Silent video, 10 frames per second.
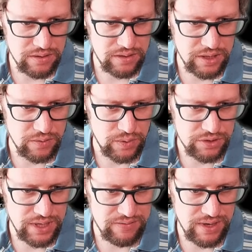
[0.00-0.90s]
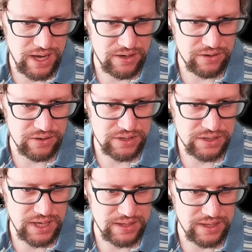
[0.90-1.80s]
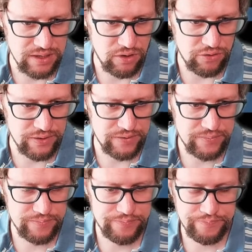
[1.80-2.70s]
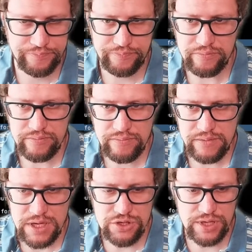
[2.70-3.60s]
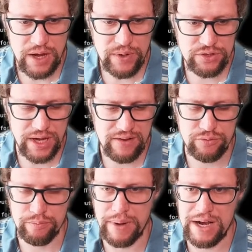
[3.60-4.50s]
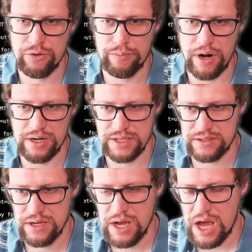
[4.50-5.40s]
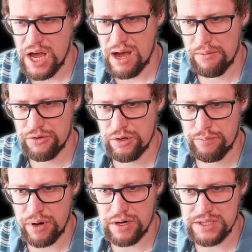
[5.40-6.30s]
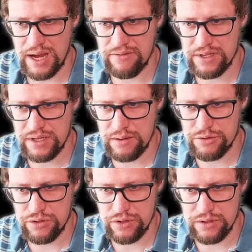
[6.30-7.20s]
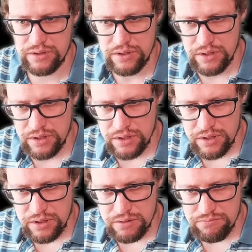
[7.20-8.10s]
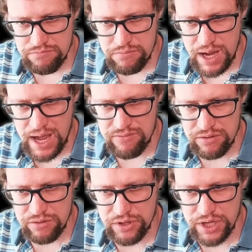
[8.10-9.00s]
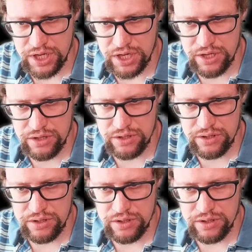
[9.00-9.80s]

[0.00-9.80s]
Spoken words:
here we also have the headers and then the content. So now we actually have to manually parse it. I'm not going to parse everything. I'm just going to have a look here.